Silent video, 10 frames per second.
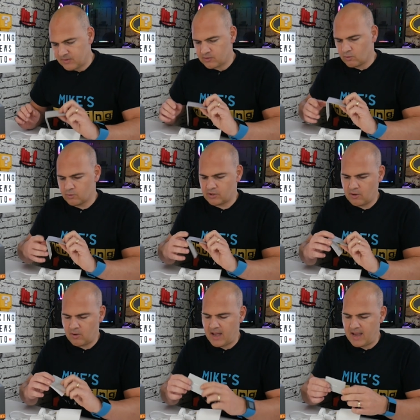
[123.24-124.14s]
There's
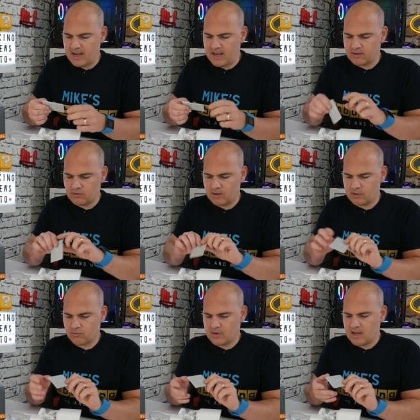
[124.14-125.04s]
also a
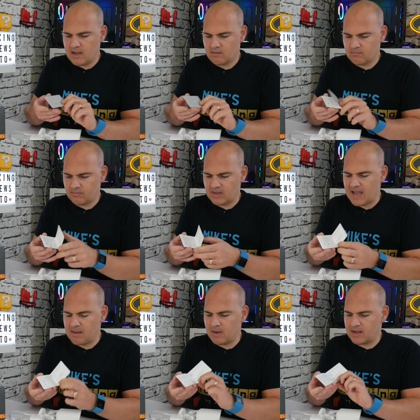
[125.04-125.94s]
introductory
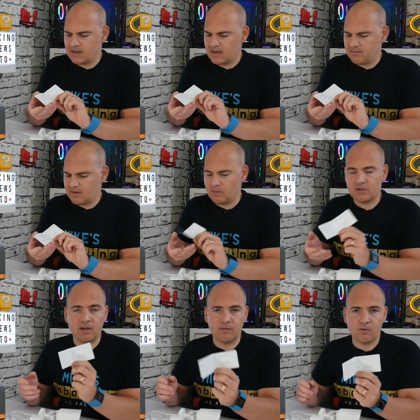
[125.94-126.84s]
Apeman leaflet
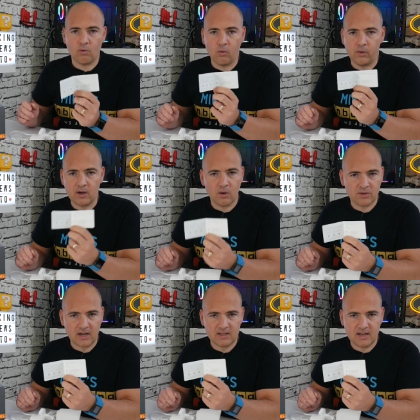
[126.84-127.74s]
which got all the
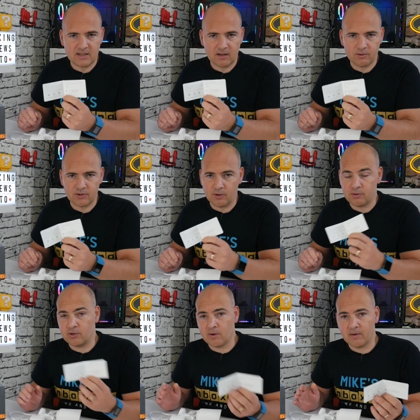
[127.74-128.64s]
contact details, so
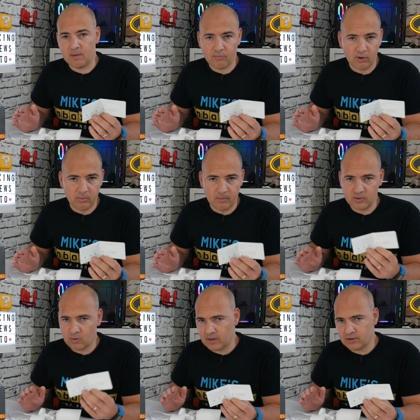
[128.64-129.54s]
should you have any
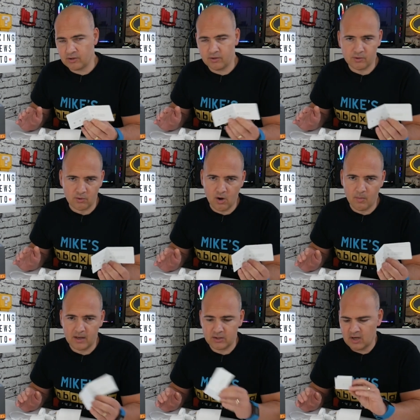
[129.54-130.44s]
problems, questions or
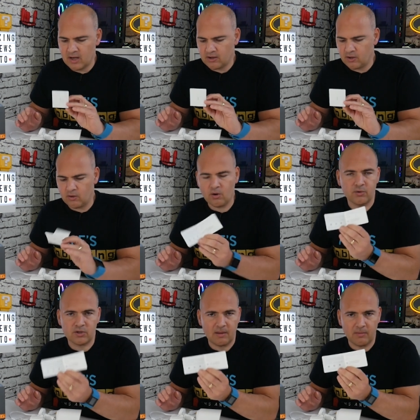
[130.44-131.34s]
comments, you can
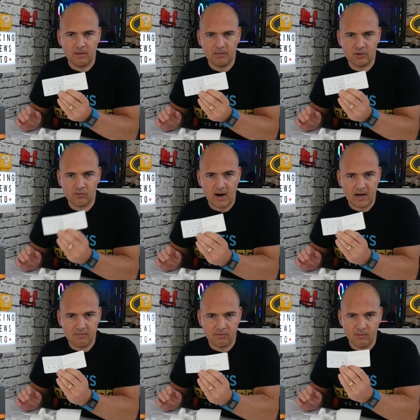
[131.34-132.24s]
contact them
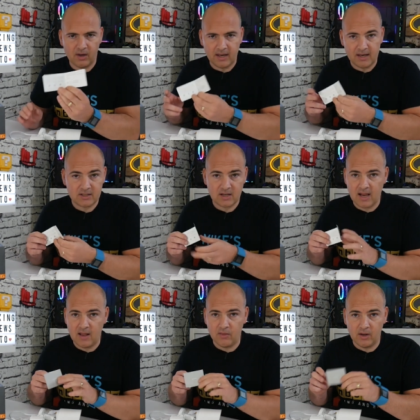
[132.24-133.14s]
directly from the links
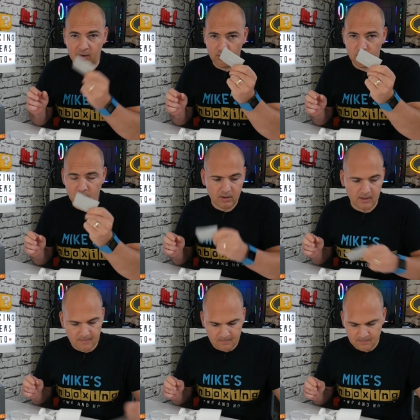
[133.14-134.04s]
in the little booklet.